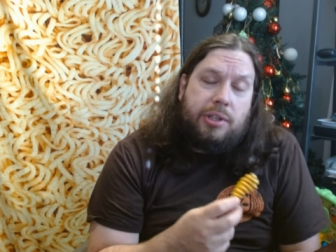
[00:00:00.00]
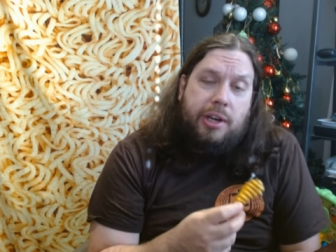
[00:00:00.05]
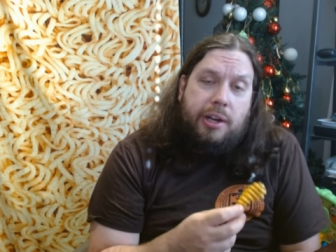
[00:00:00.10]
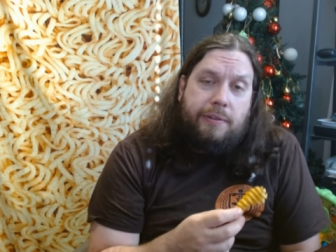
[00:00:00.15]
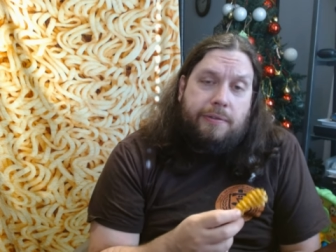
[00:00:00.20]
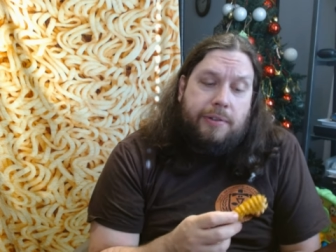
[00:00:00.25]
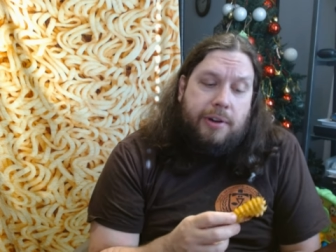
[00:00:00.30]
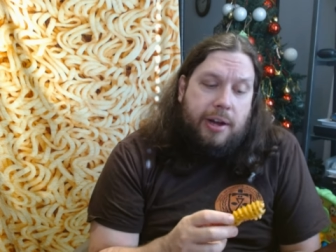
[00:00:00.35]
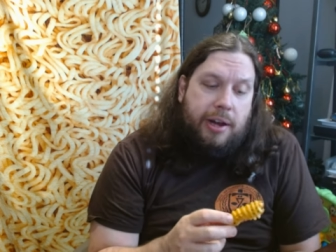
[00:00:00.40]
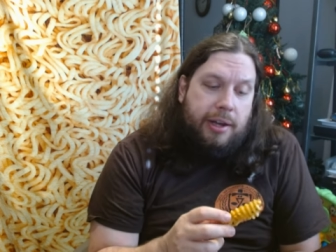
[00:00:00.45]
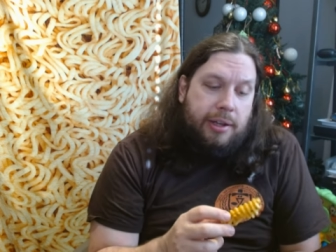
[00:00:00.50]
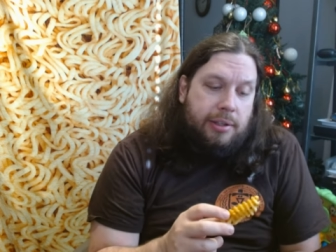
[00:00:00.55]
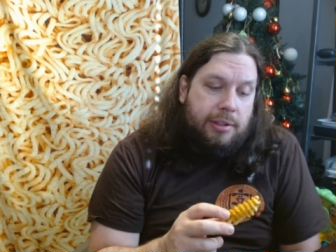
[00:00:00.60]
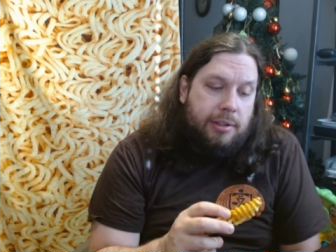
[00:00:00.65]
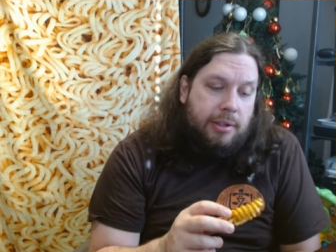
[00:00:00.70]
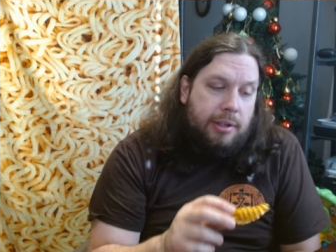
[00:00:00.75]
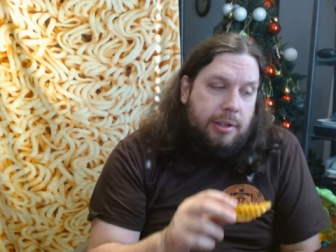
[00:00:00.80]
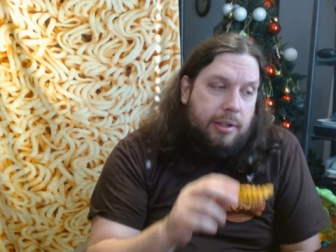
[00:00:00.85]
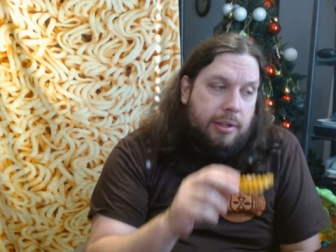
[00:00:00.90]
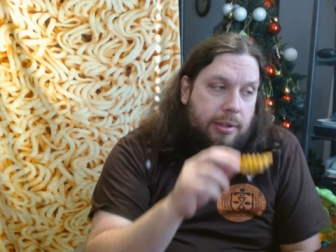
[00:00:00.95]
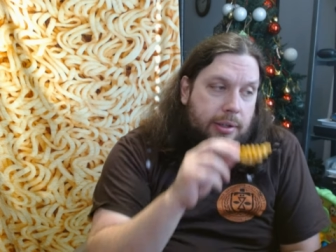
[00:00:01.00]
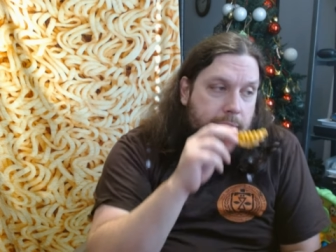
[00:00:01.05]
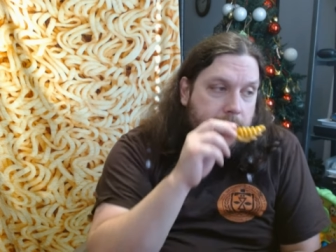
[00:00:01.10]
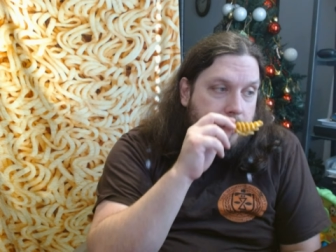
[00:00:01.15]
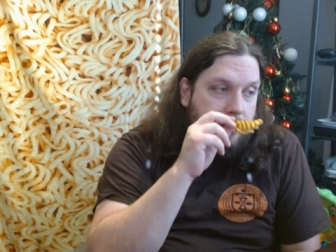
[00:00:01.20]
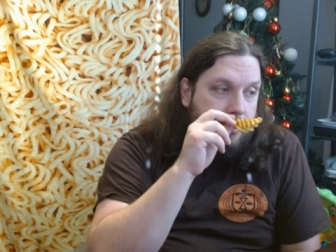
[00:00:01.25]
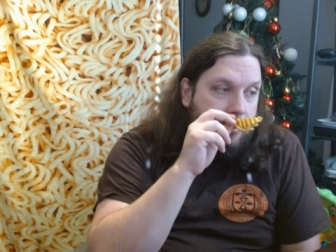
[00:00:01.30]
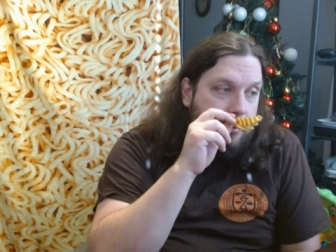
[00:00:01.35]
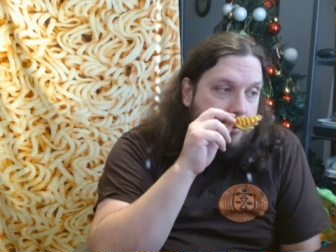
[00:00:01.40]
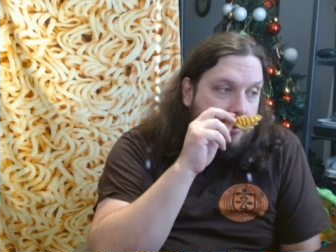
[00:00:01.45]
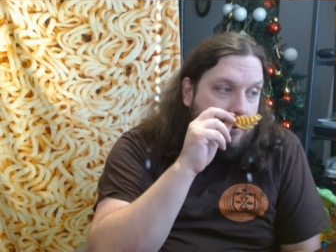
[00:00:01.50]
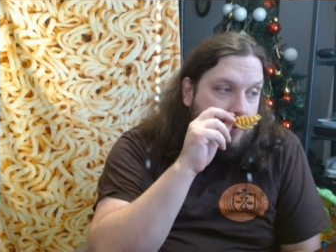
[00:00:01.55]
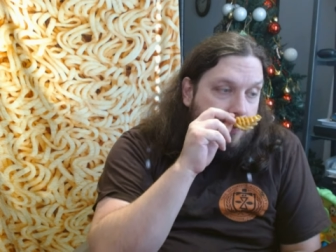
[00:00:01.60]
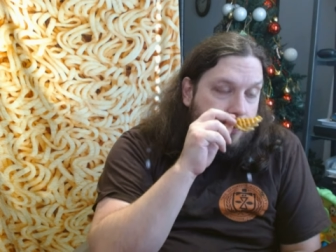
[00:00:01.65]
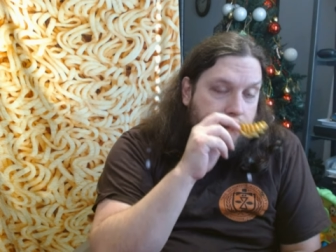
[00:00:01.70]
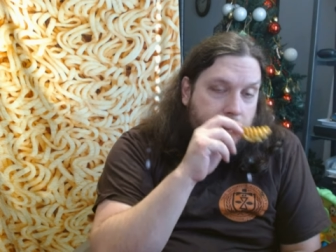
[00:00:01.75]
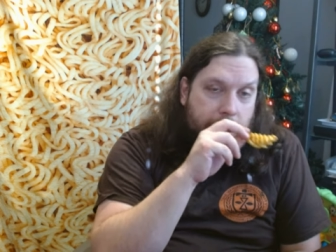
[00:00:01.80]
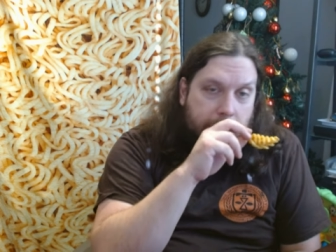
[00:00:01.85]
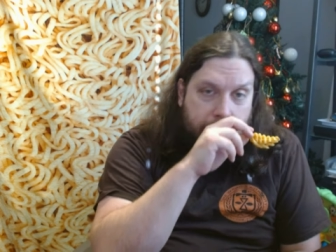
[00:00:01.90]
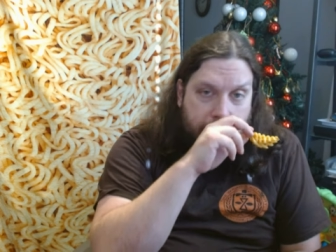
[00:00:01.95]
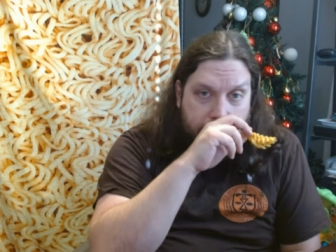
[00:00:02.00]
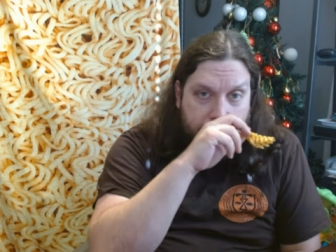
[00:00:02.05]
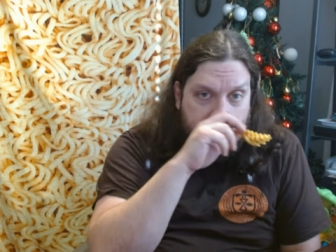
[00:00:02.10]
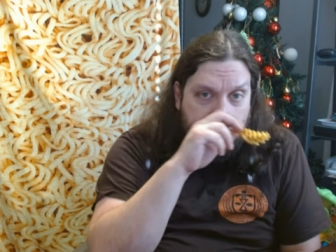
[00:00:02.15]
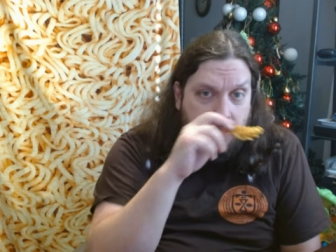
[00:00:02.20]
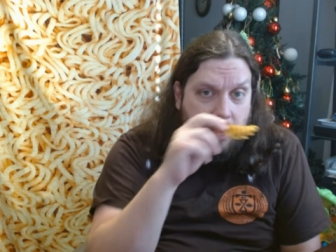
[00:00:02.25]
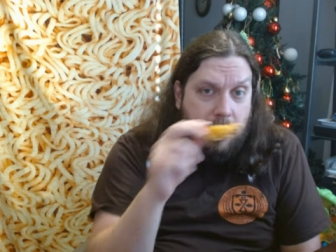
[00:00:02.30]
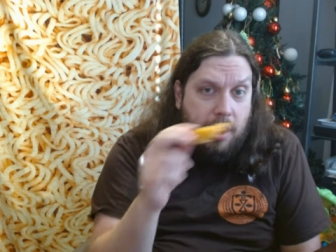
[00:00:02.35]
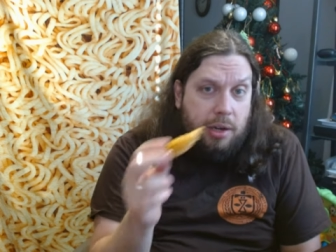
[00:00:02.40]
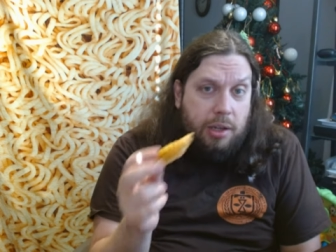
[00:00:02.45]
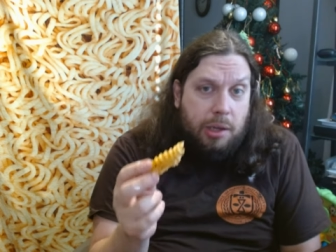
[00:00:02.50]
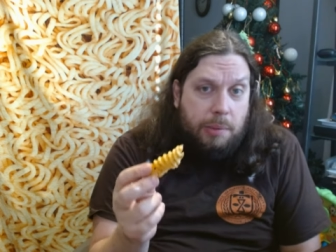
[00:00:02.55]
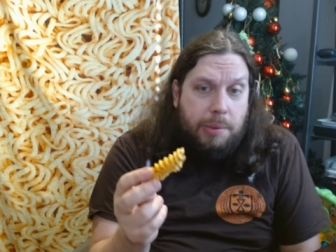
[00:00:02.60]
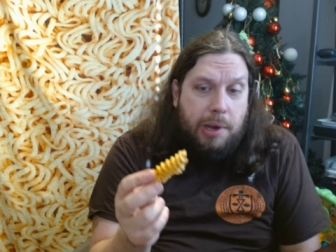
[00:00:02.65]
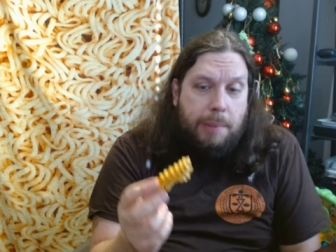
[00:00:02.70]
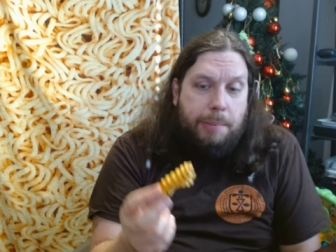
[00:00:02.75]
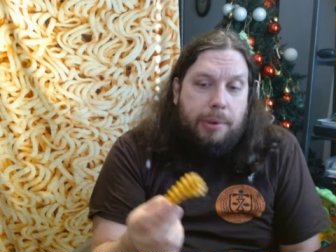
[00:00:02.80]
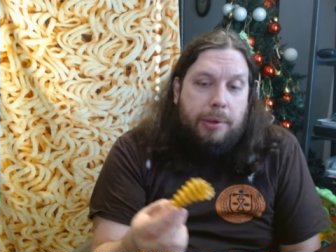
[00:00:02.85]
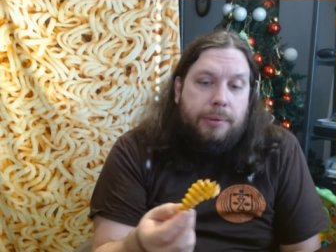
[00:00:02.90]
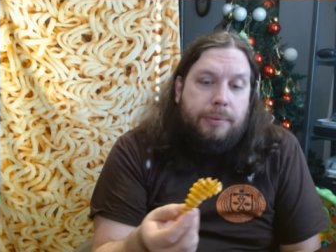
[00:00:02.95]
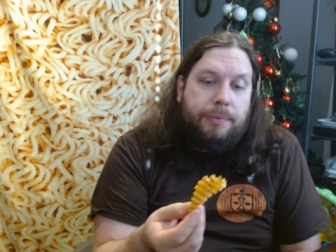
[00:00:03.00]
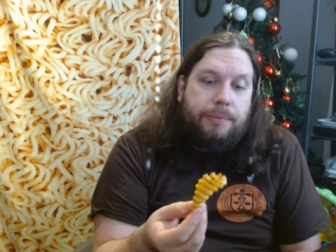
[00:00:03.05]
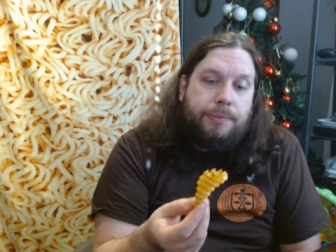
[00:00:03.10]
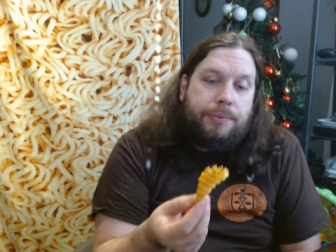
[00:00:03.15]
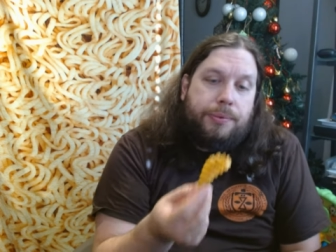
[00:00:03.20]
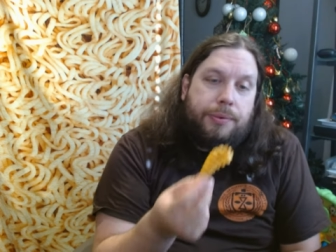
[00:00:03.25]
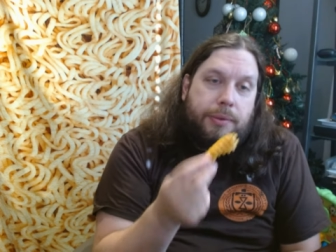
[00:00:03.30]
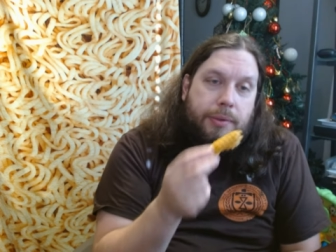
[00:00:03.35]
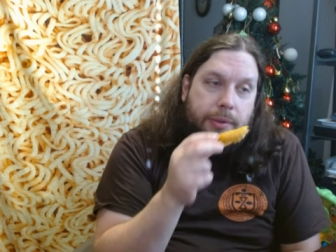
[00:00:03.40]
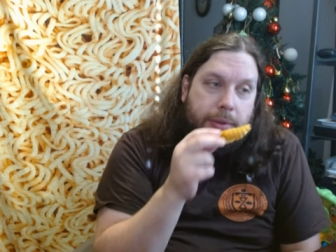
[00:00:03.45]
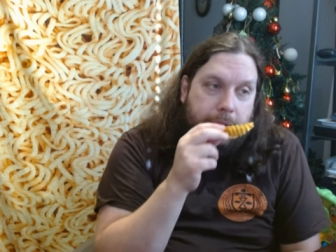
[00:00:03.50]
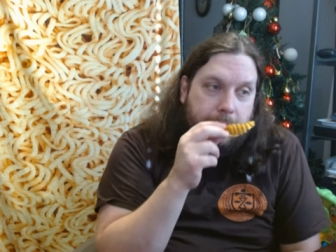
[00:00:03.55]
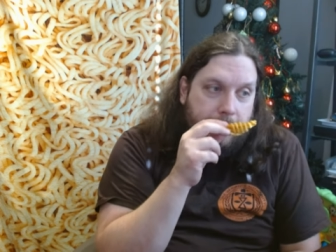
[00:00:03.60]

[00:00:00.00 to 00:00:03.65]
Criscut Fries. They're supposed to be garlic pepper.